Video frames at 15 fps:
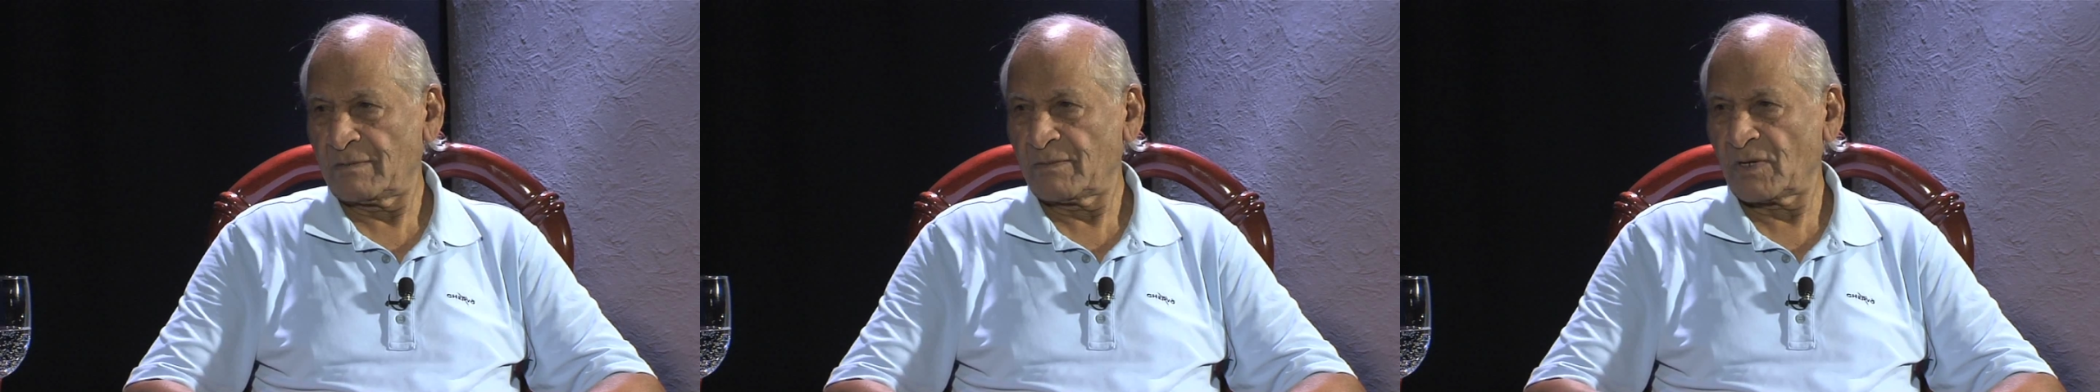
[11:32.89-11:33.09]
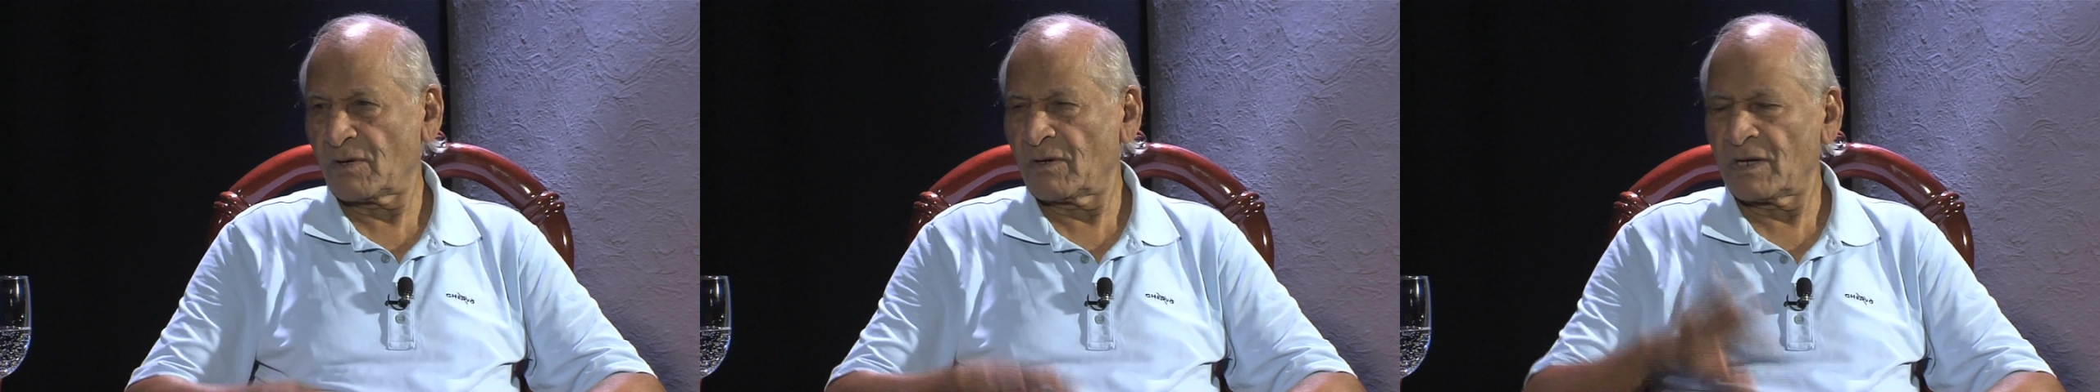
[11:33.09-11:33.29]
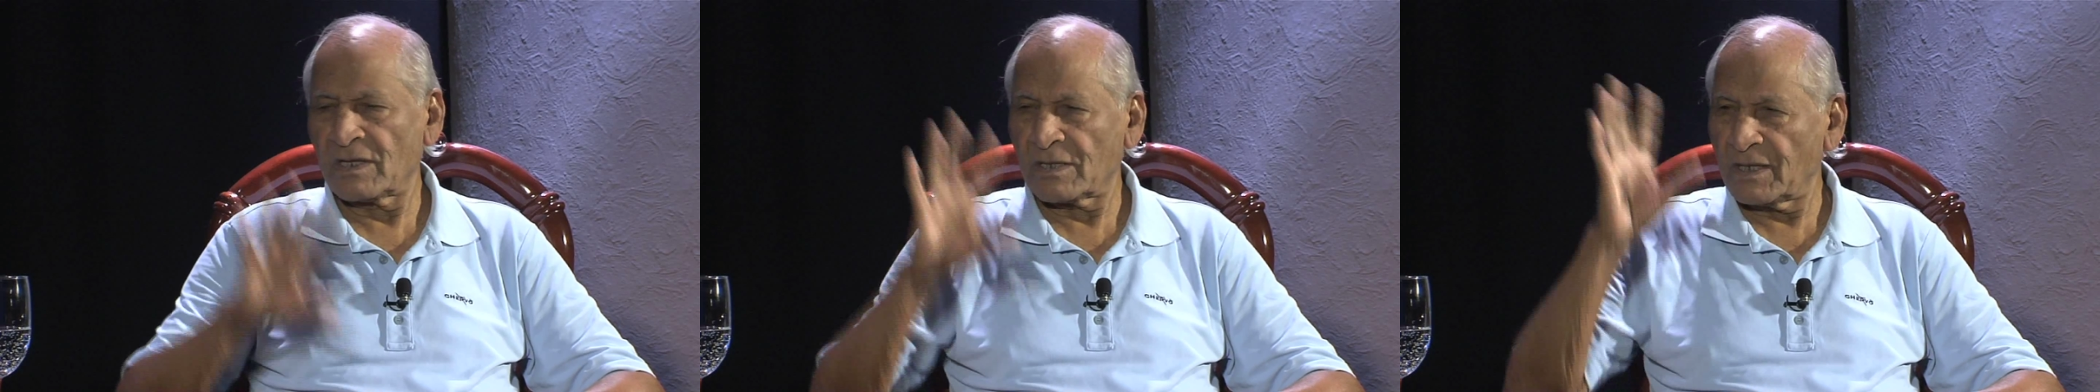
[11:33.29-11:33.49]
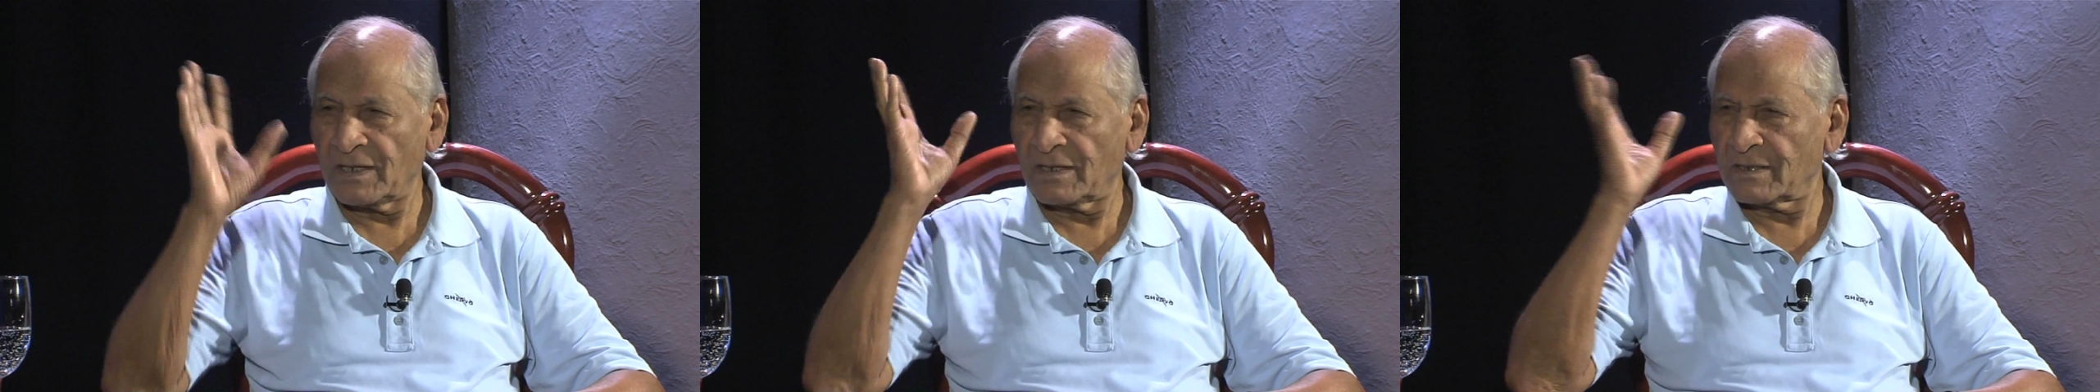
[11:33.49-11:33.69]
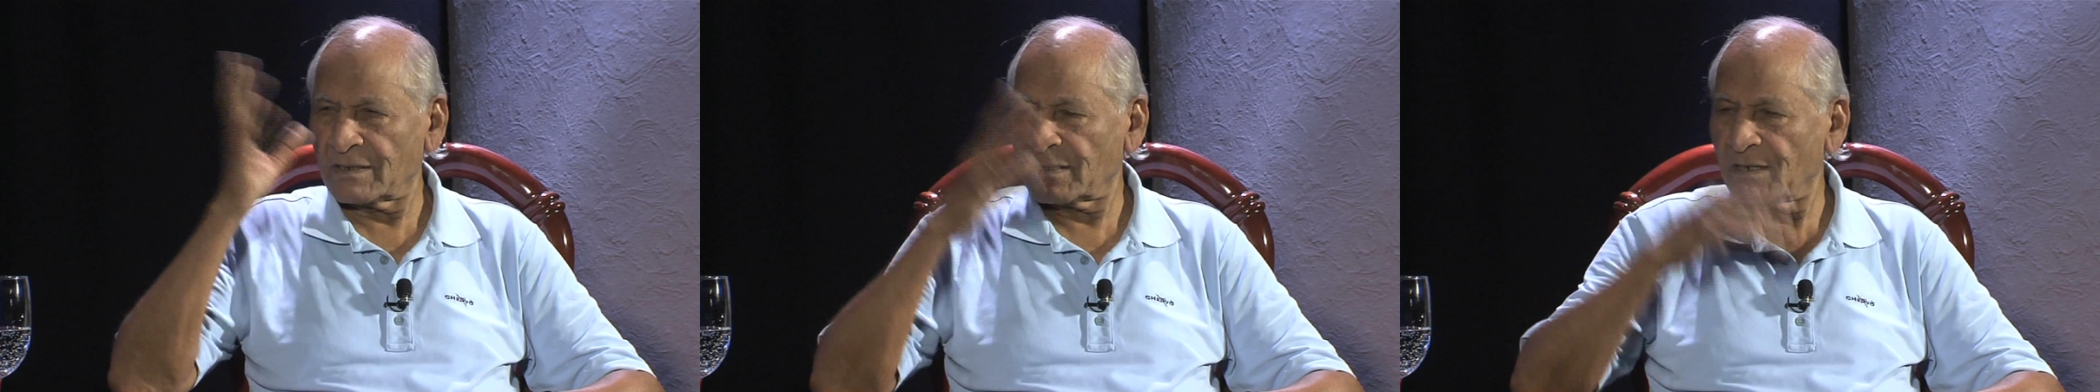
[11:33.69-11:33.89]
Because nothing
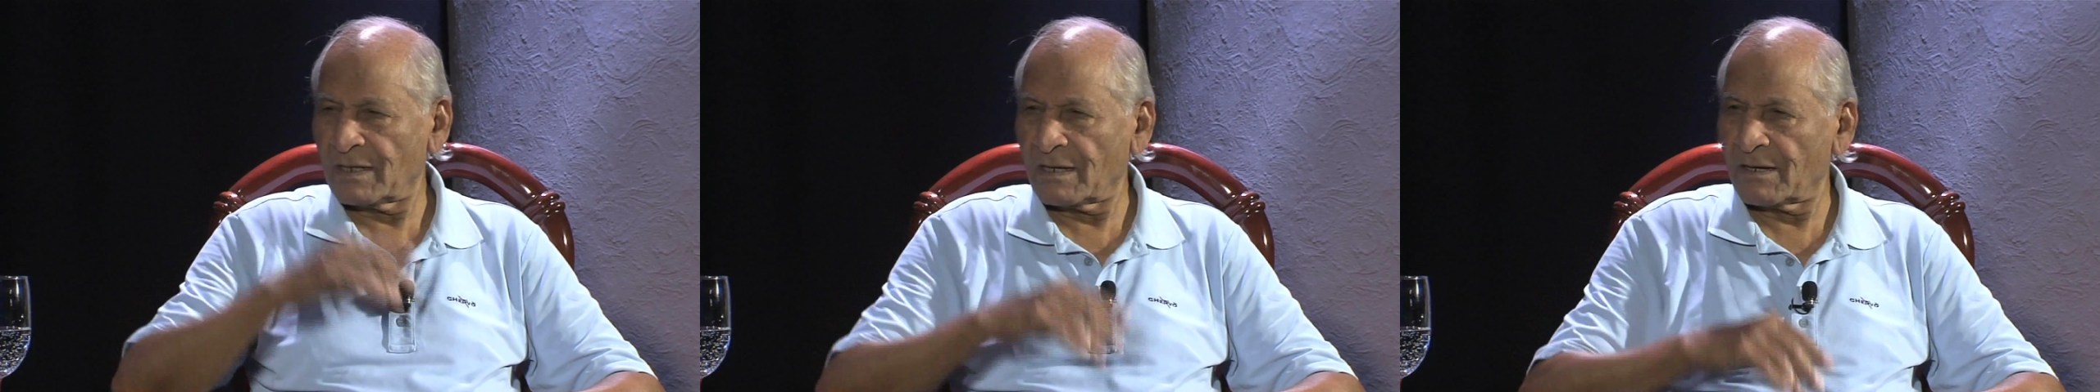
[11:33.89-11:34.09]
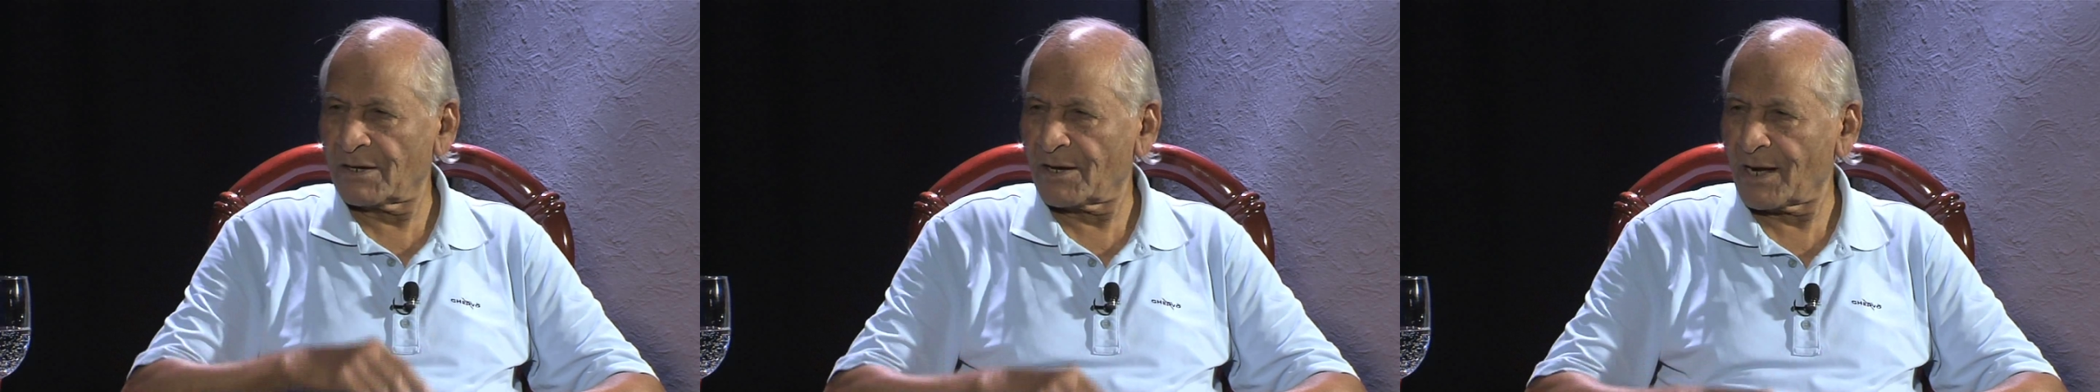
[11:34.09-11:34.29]
is real and